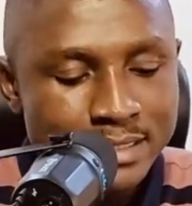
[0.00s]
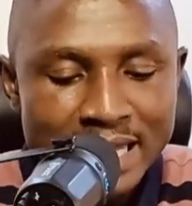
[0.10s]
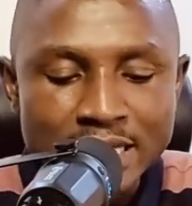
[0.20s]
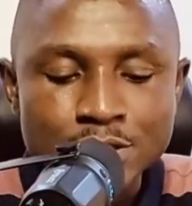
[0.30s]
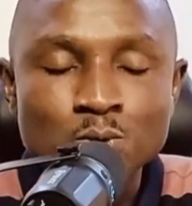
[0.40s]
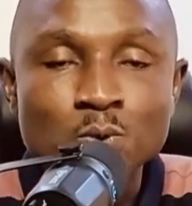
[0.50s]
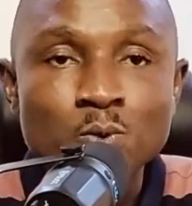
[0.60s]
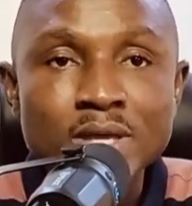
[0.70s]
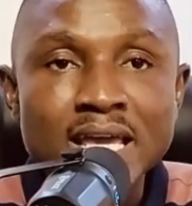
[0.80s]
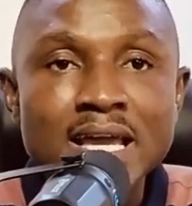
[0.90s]
That is
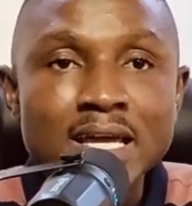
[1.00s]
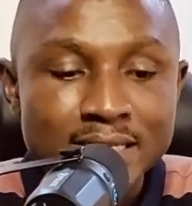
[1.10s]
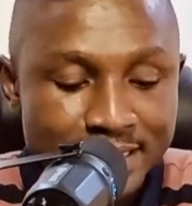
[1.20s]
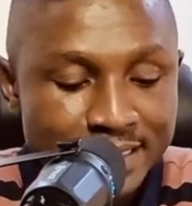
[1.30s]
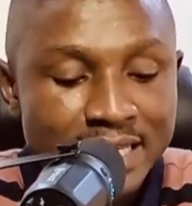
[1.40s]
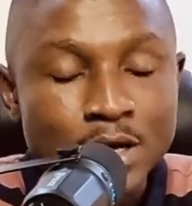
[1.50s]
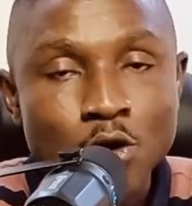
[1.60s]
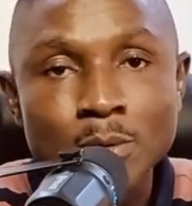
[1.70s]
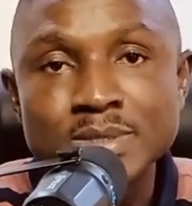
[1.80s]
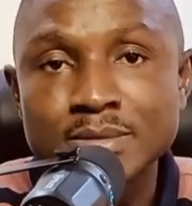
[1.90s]
where delay
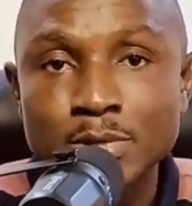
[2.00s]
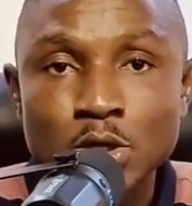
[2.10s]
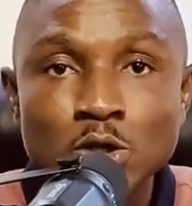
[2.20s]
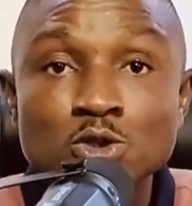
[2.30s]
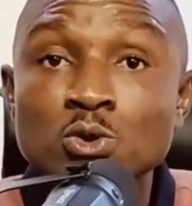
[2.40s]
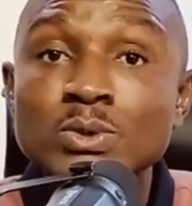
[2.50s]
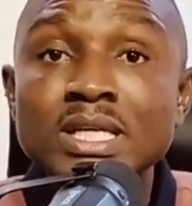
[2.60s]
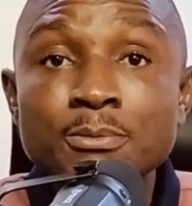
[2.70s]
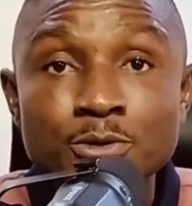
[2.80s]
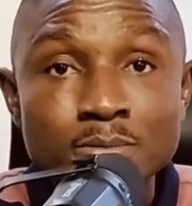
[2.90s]
comes in, because you
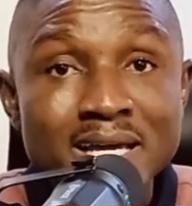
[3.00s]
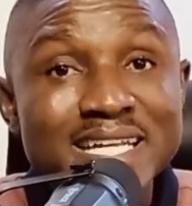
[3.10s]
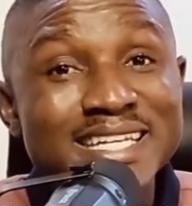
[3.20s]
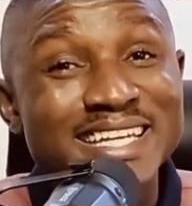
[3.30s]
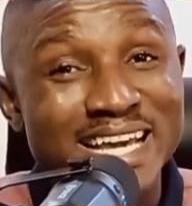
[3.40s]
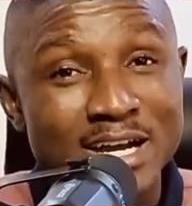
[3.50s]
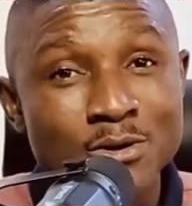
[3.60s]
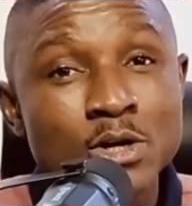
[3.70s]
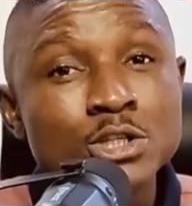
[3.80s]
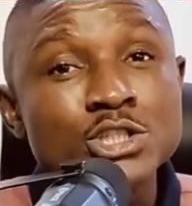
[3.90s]
keep remaining there
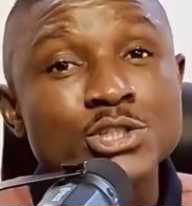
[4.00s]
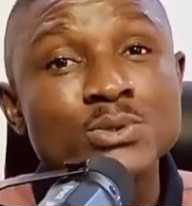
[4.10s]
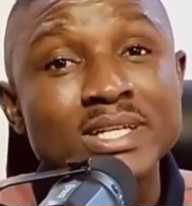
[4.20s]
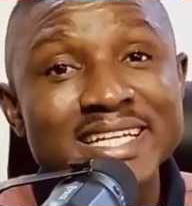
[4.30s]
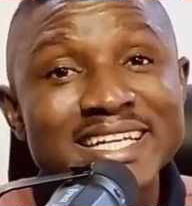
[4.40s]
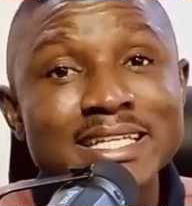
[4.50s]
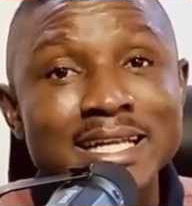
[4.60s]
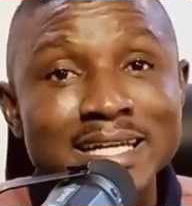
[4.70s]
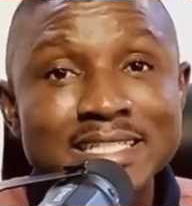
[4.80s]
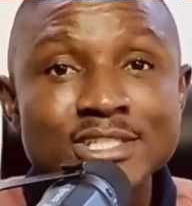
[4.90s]
till you learn the
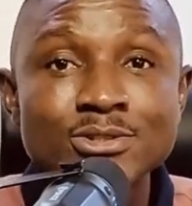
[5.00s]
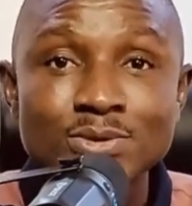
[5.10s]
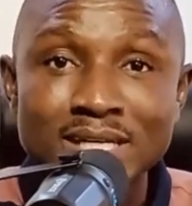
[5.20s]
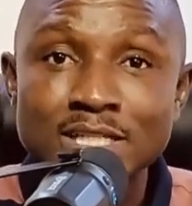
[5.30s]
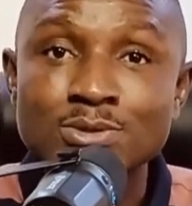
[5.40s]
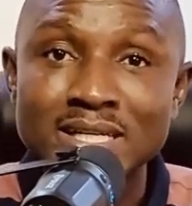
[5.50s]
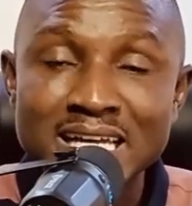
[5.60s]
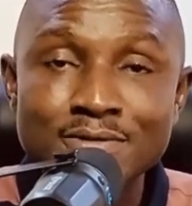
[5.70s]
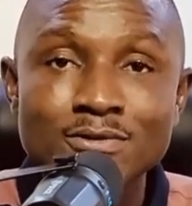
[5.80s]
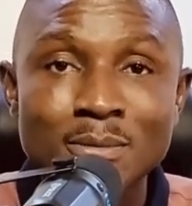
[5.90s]
lesson you get to
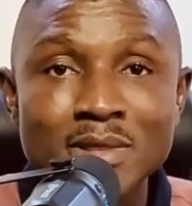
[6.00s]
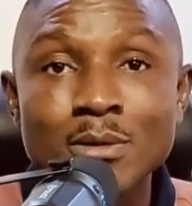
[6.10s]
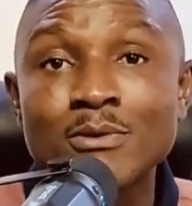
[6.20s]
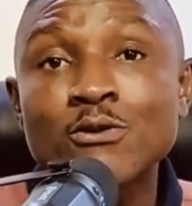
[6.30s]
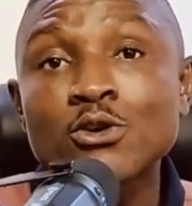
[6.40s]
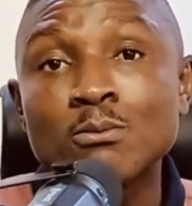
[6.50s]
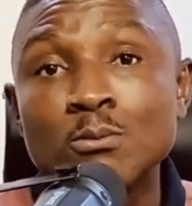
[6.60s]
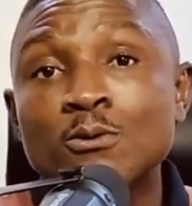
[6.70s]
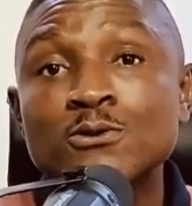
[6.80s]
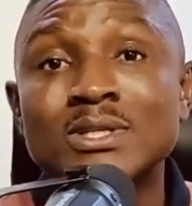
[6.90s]
learn from there before you
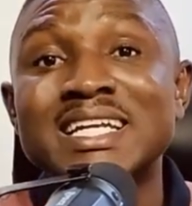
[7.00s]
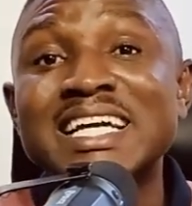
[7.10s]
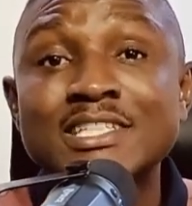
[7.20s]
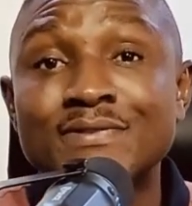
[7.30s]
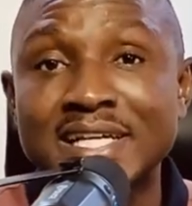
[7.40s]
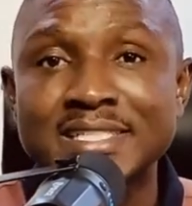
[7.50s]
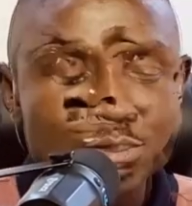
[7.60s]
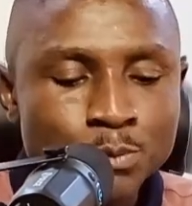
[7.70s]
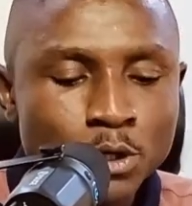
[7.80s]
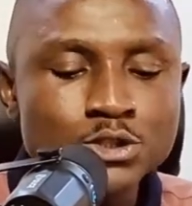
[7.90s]
move to the next phase.
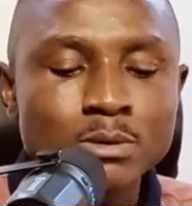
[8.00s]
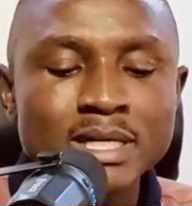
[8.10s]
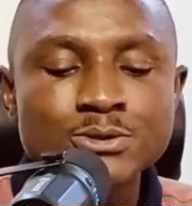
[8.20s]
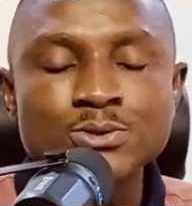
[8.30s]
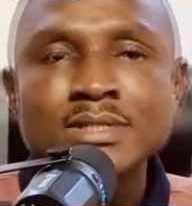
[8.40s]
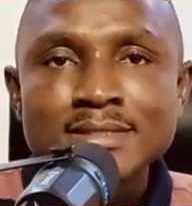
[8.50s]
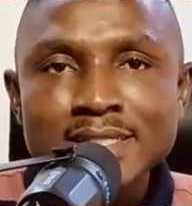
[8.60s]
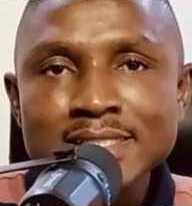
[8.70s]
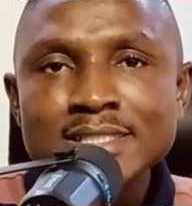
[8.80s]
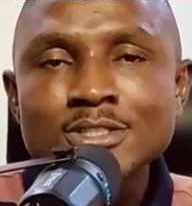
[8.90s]
Point number two,
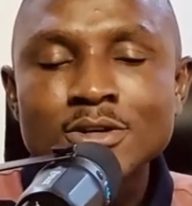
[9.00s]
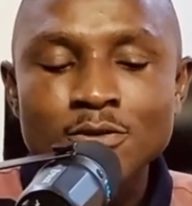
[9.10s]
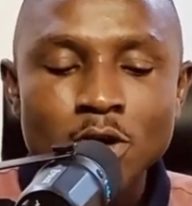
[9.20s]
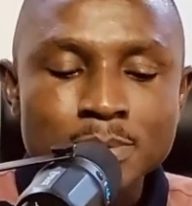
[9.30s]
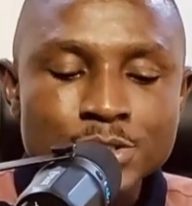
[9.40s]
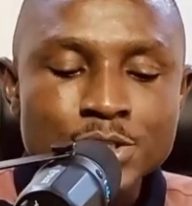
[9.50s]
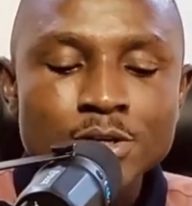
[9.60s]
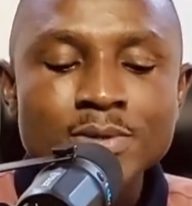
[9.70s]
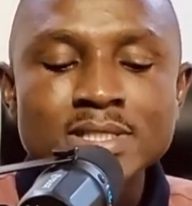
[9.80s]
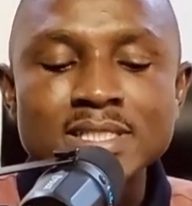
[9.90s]
seasons of
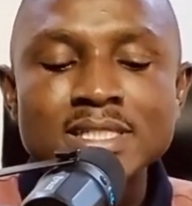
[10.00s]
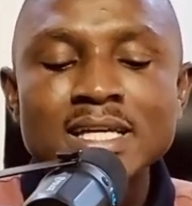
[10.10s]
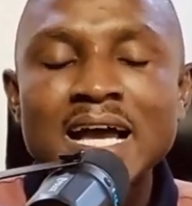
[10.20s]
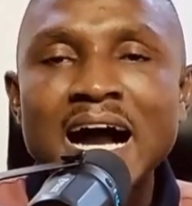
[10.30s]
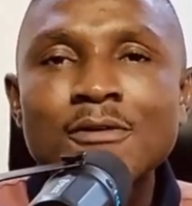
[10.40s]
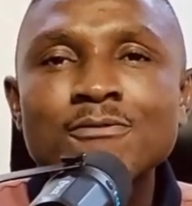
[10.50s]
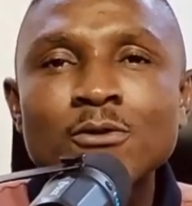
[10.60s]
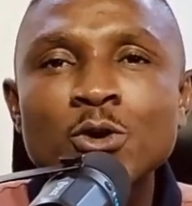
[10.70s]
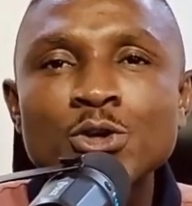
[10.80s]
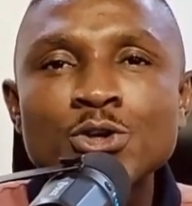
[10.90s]
obscurity are
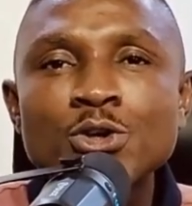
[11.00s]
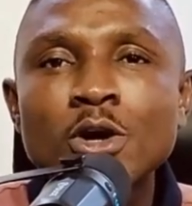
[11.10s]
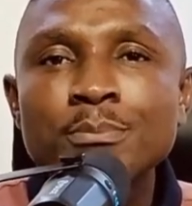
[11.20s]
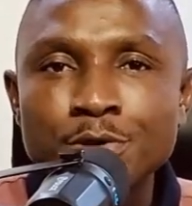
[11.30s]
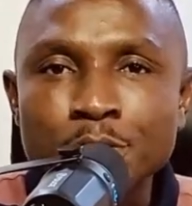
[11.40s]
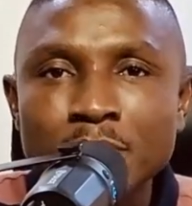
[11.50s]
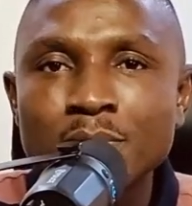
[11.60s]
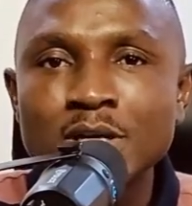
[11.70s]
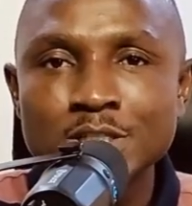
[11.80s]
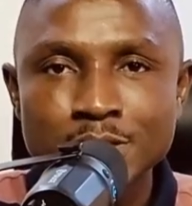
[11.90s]
for your
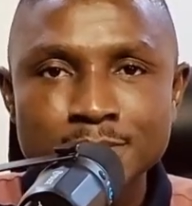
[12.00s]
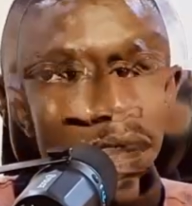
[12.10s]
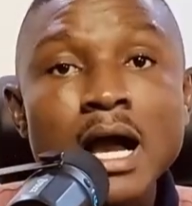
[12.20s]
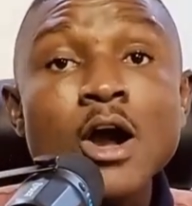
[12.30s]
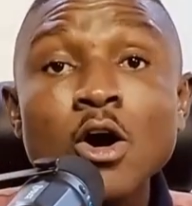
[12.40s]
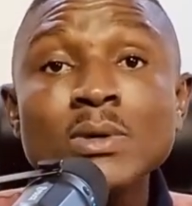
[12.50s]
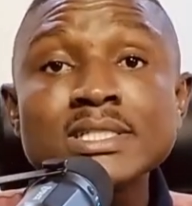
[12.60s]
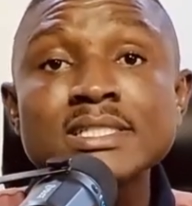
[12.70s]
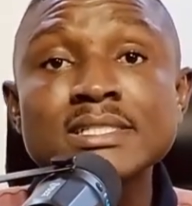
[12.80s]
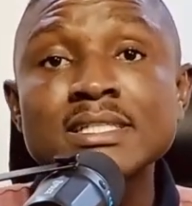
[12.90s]
preparation. I always
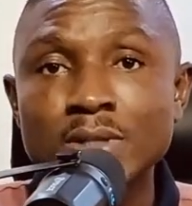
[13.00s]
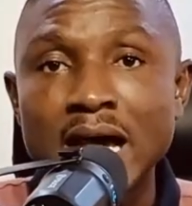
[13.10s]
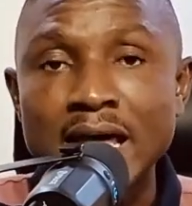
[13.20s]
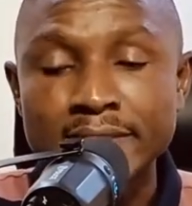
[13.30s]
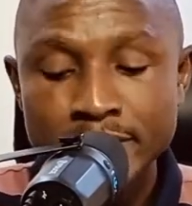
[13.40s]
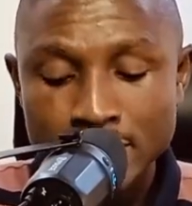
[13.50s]
did say that